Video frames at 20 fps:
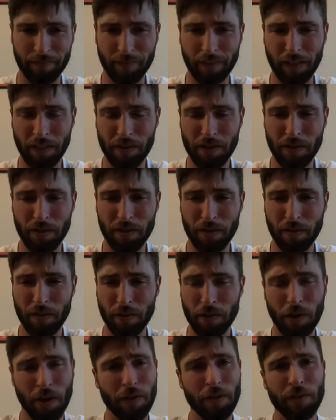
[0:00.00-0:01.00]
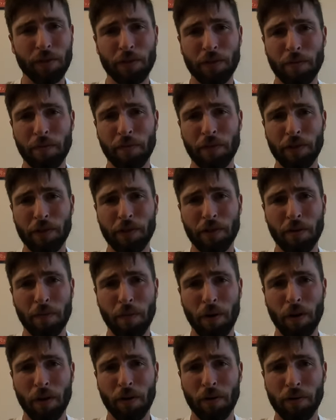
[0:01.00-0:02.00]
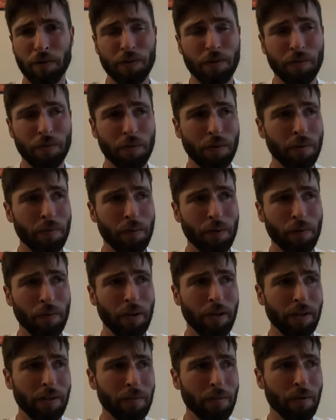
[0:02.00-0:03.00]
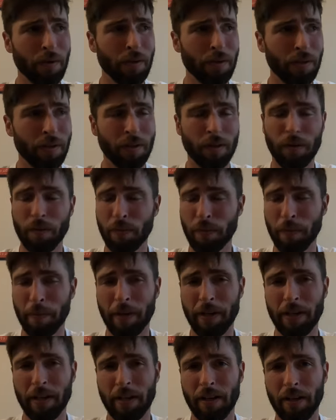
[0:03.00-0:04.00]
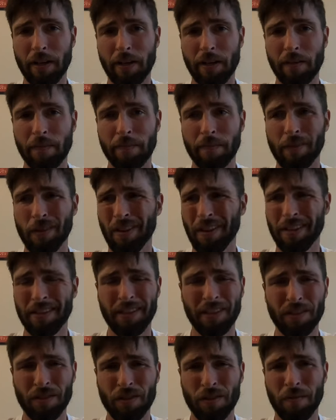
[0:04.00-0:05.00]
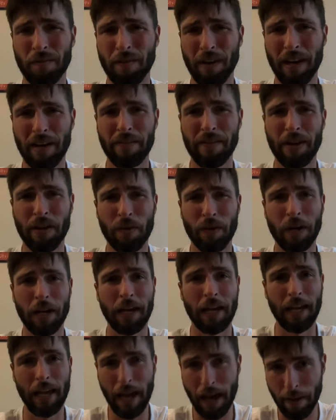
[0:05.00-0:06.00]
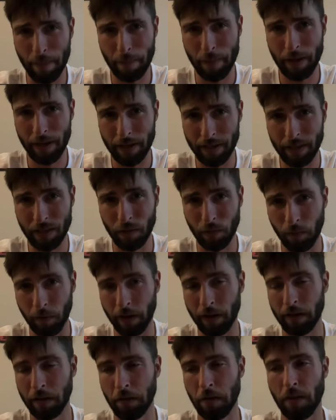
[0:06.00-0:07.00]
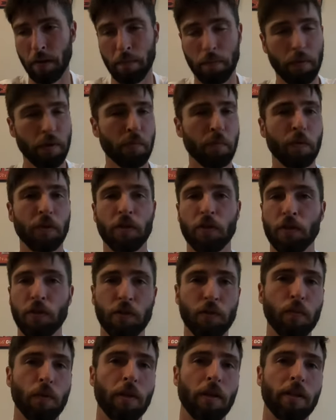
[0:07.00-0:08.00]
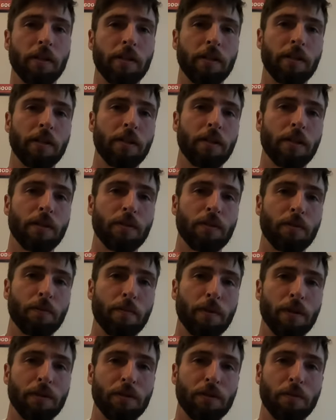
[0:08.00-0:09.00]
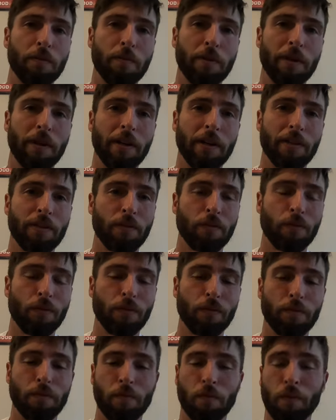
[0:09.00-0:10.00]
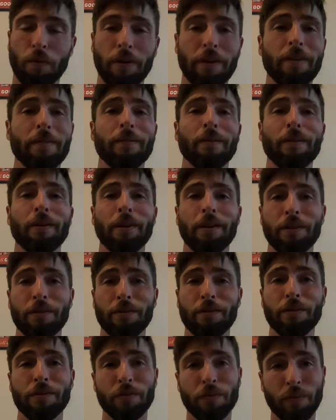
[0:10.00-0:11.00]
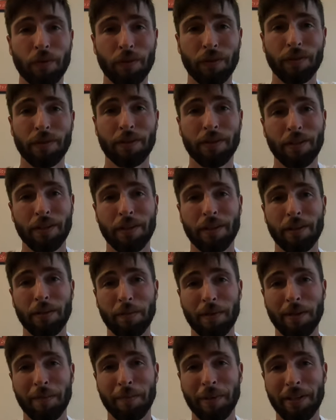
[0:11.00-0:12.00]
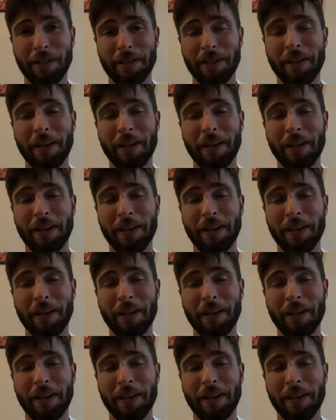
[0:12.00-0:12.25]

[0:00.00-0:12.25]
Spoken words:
Actually, I'm gonna try to do some fishing tomorrow. It's just gonna be rainy, but you know, we might, I think there's a 5-hour gap in the rain, and that might be just what I need to catch some monster bass or whatever else is willing to take my bait.